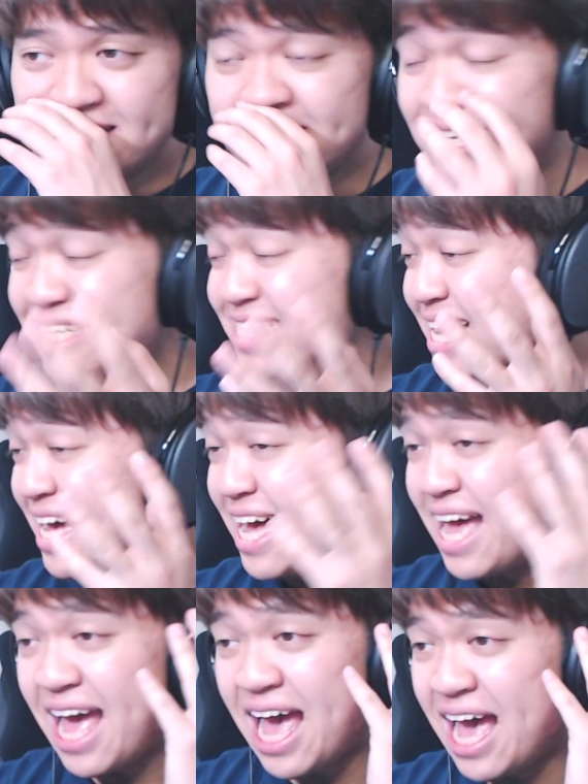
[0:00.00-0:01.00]

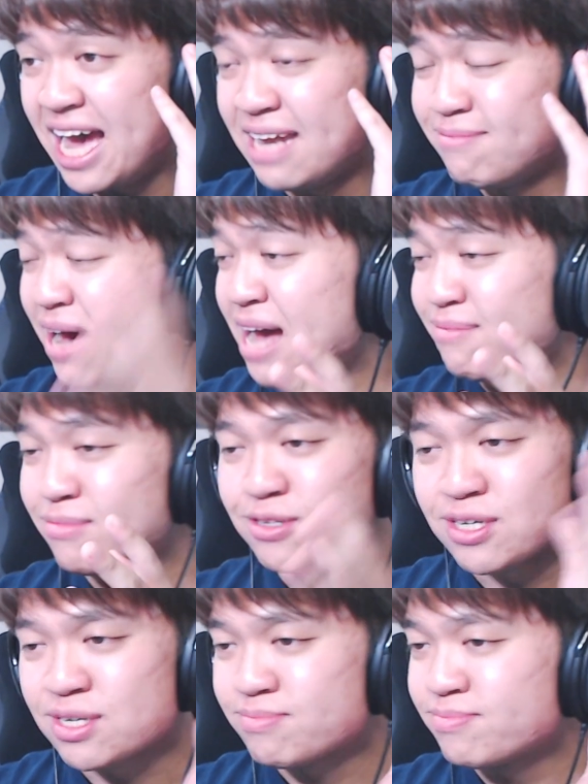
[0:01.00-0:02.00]
SZA and Buy
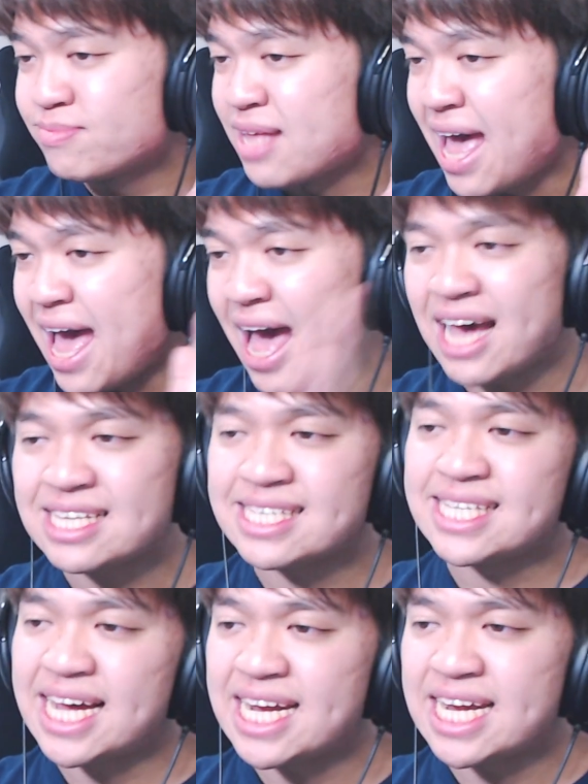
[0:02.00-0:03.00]
More has
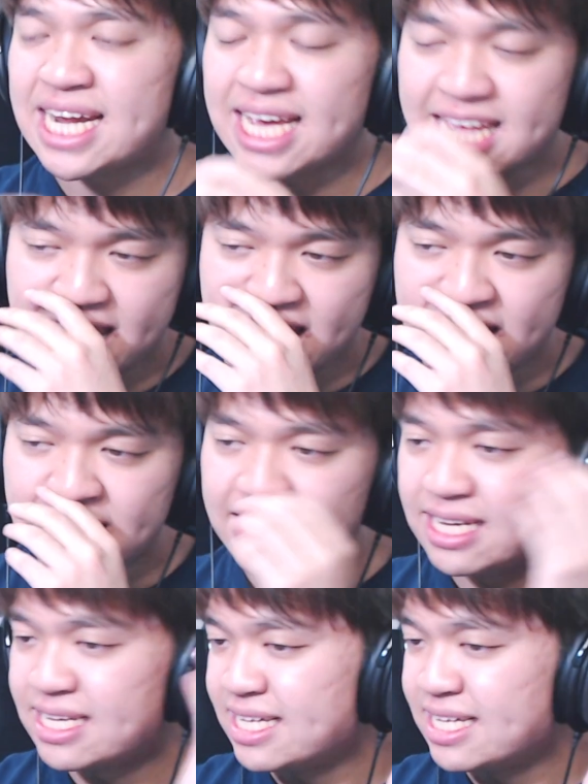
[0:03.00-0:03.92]
done it again.